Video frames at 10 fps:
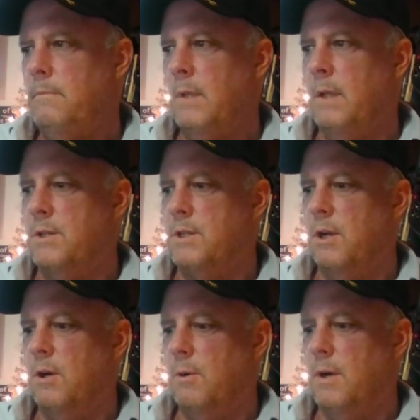And
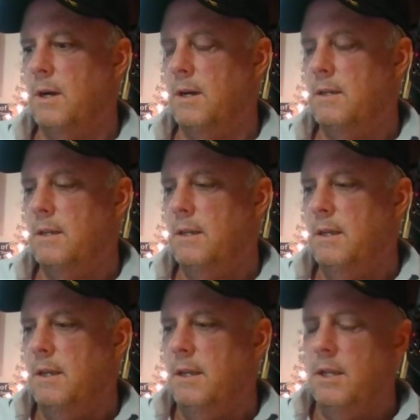so,
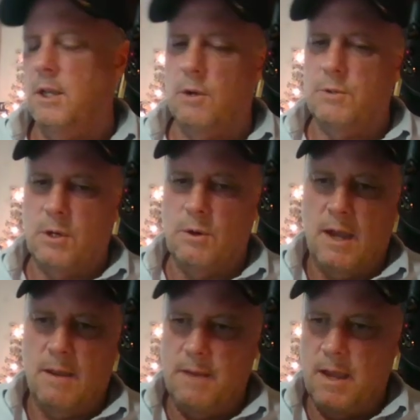you know, so
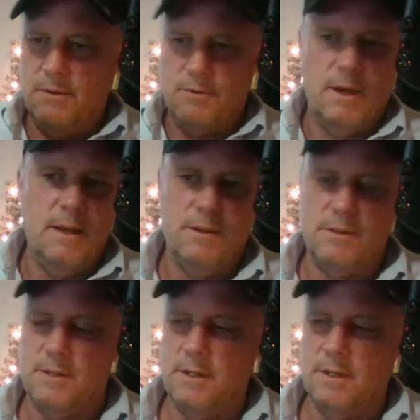I try this.